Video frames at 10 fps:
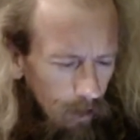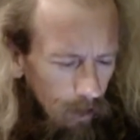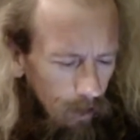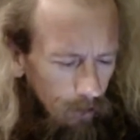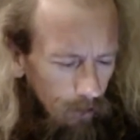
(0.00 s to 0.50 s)

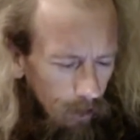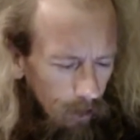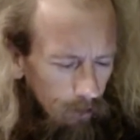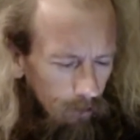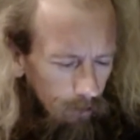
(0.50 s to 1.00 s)
And
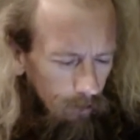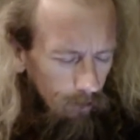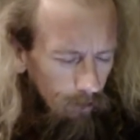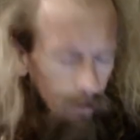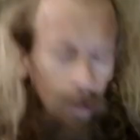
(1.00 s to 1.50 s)
uh,
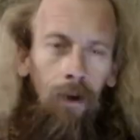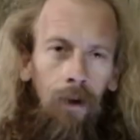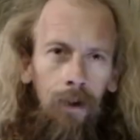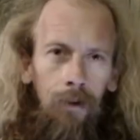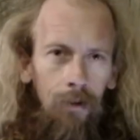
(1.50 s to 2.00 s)
I really
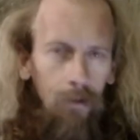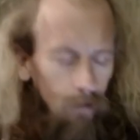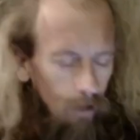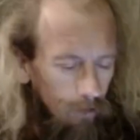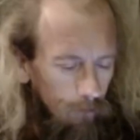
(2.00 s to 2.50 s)
liked his
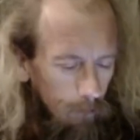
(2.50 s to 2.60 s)
last